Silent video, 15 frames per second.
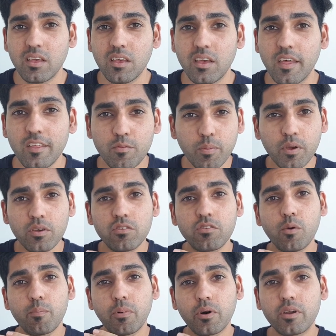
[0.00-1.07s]
That's because
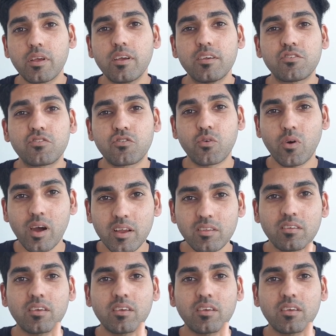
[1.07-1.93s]
your body is trying to